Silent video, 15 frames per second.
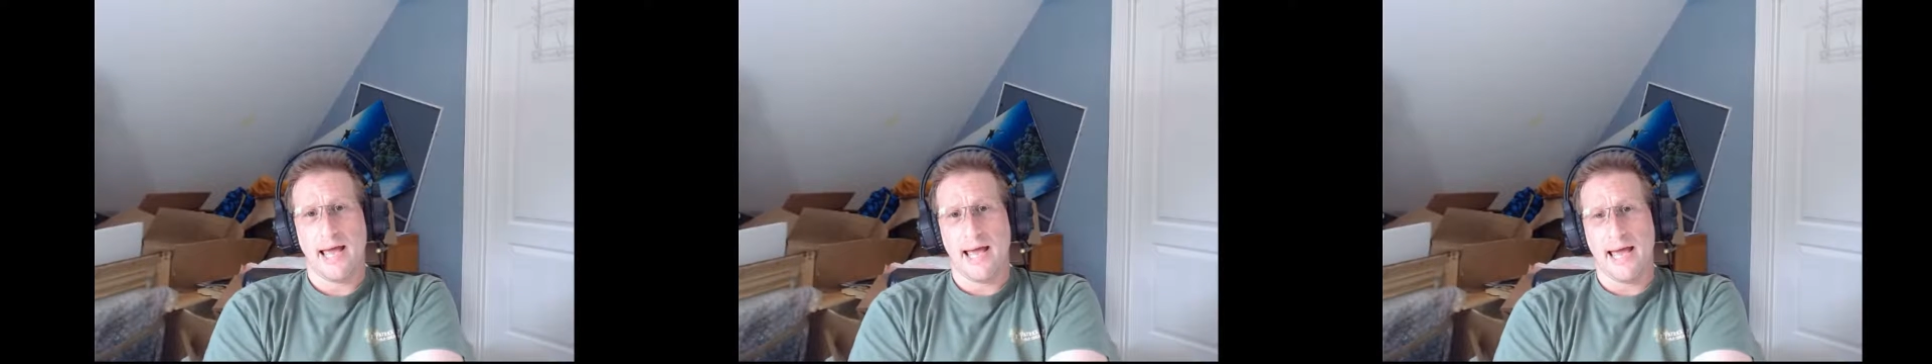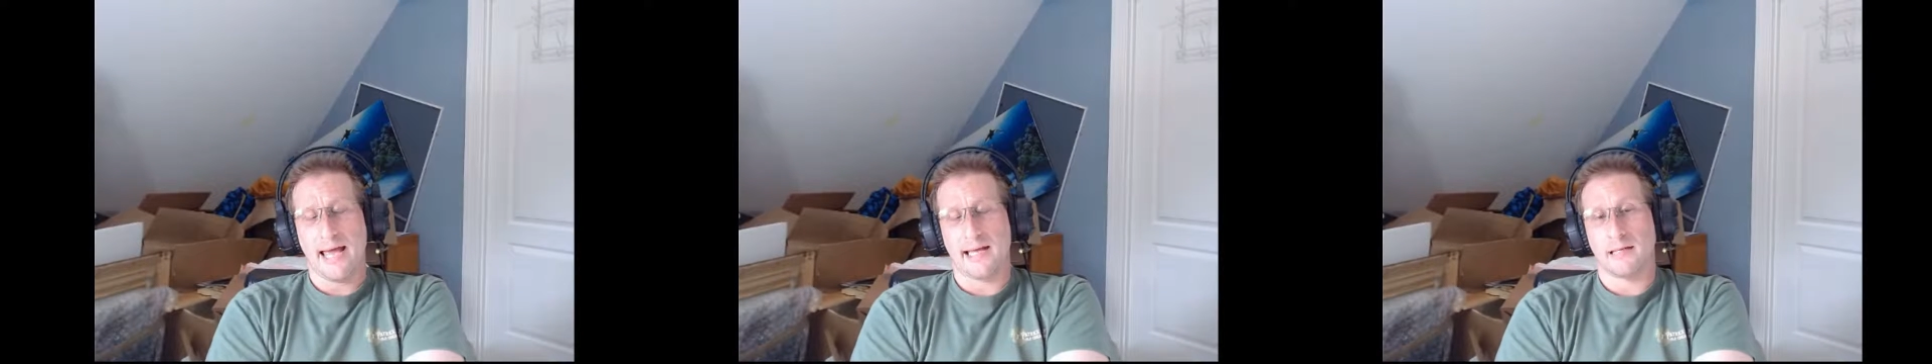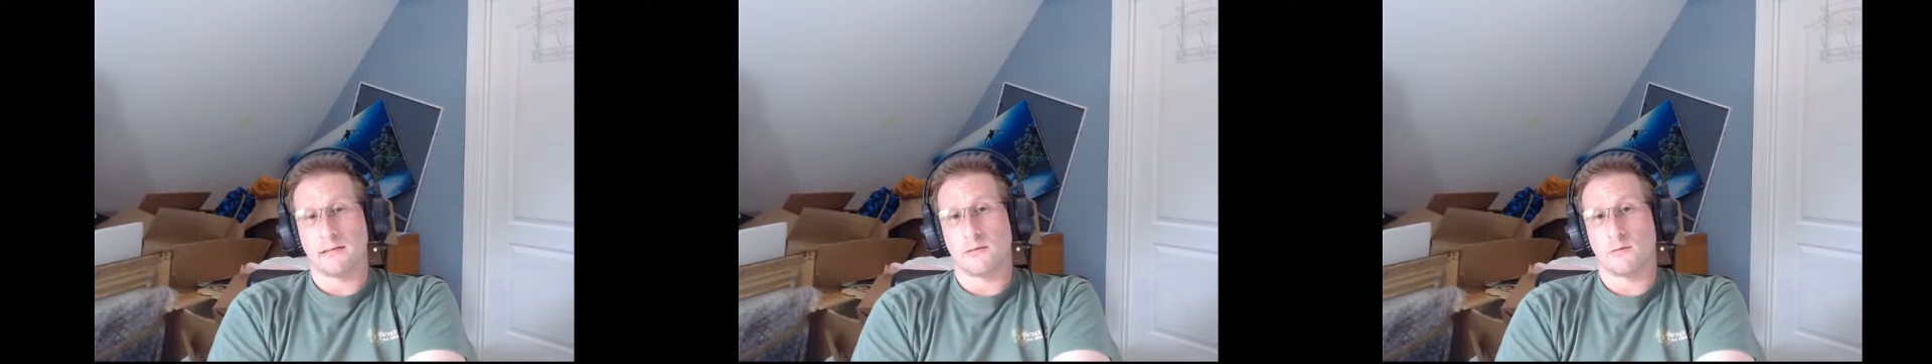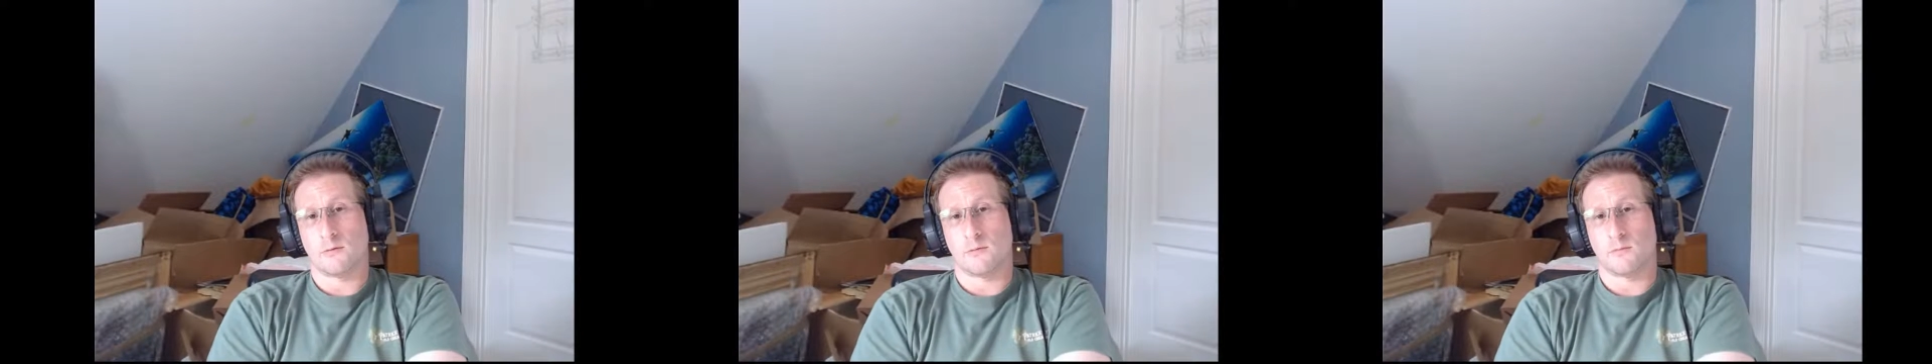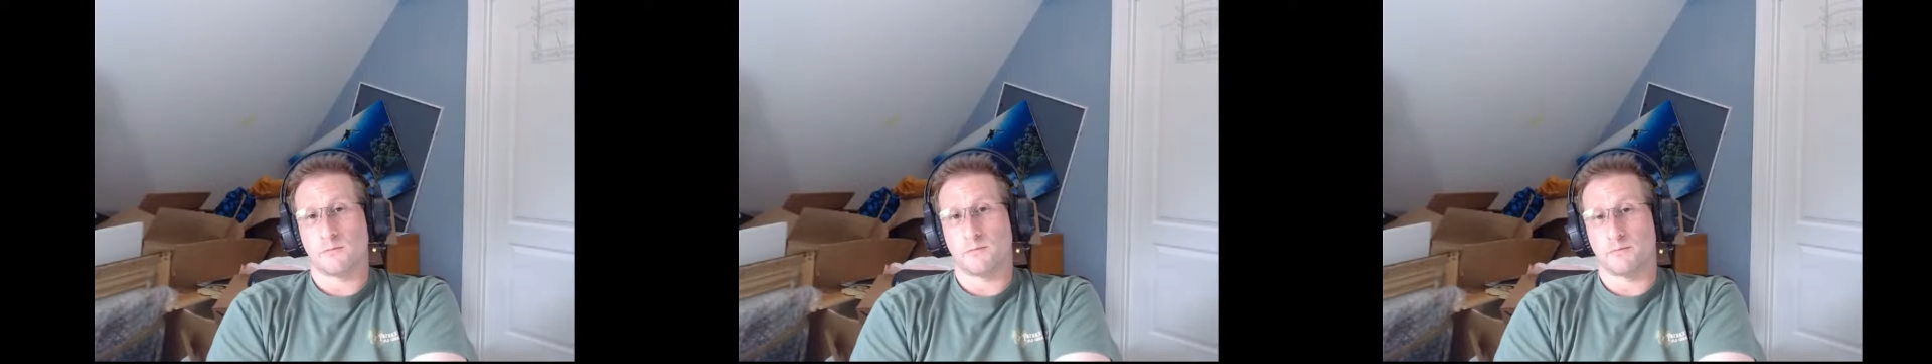
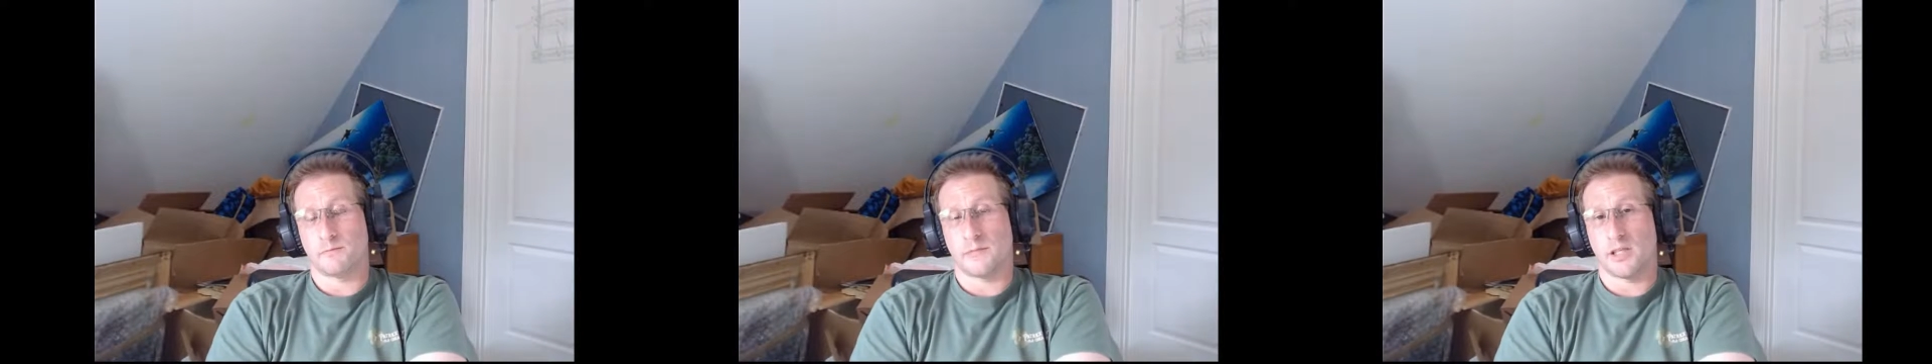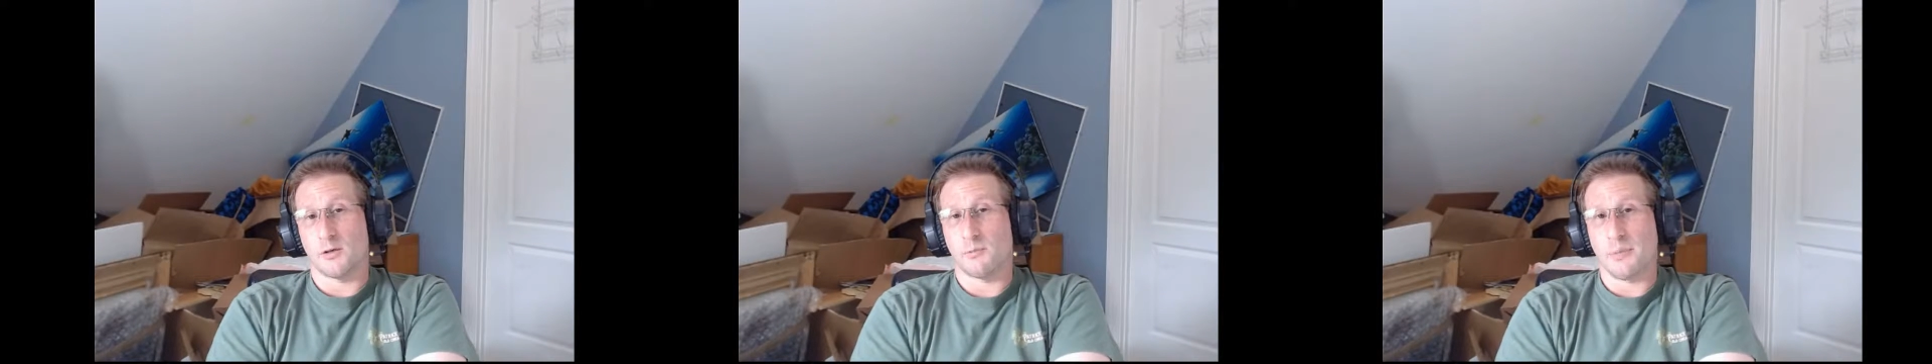and they're